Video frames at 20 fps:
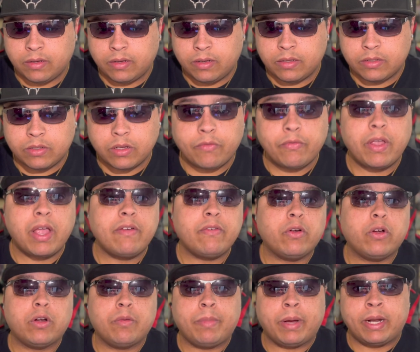So if you haven't
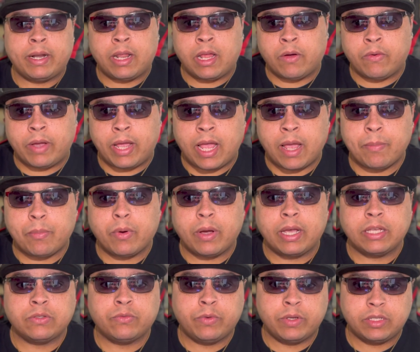heard by now, Apple
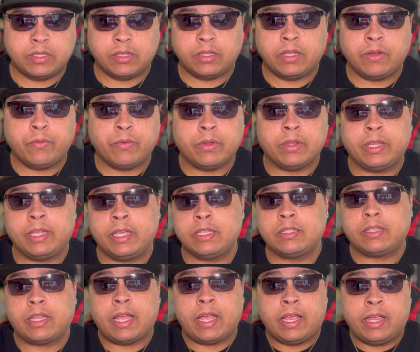has recently
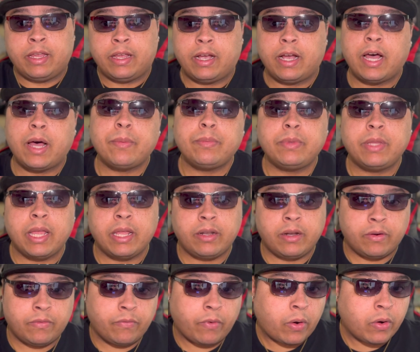released a
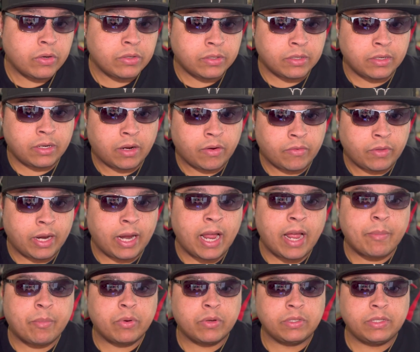updated version of their
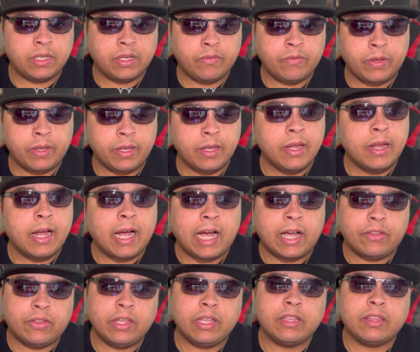Apple TV.
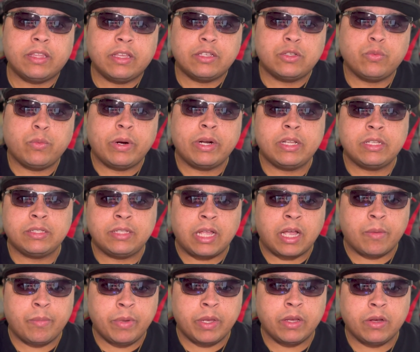I think this one is
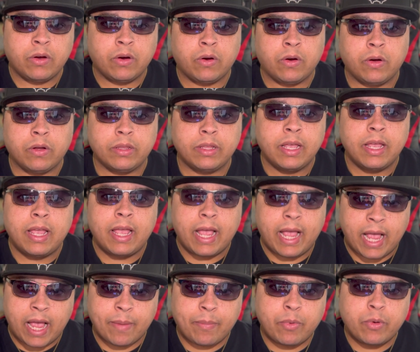now being called
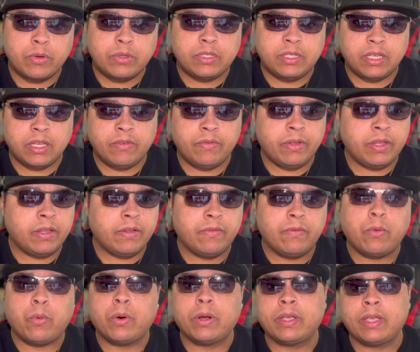Apple TV
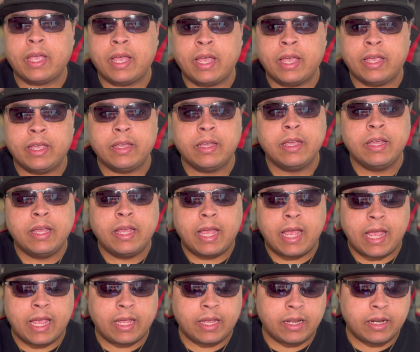4K,
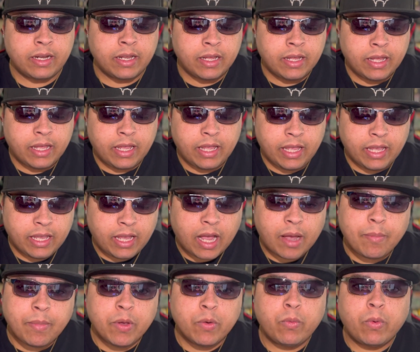and it
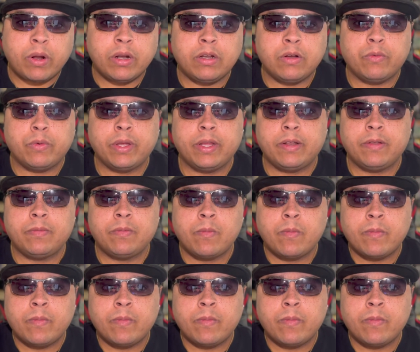got me wondering,